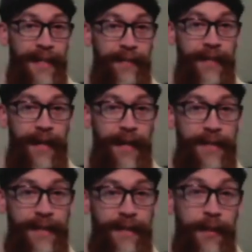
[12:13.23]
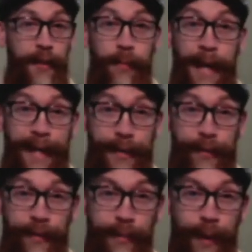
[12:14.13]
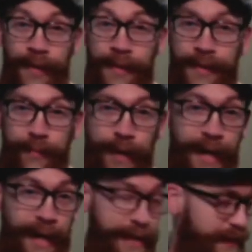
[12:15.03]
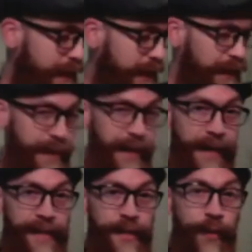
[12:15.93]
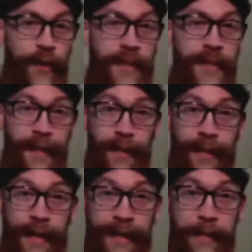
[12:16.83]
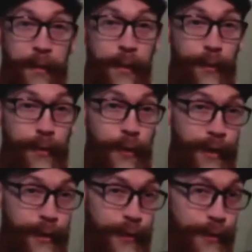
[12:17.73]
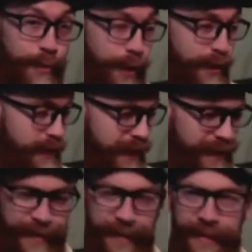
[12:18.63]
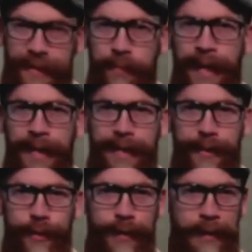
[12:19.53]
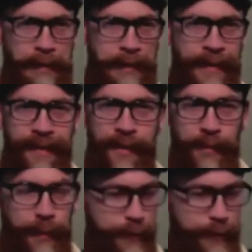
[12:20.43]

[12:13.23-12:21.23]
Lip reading: have got another package from Baarden. Surprise. And as you can tell, I am no stranger to Baarden's. I think this is package number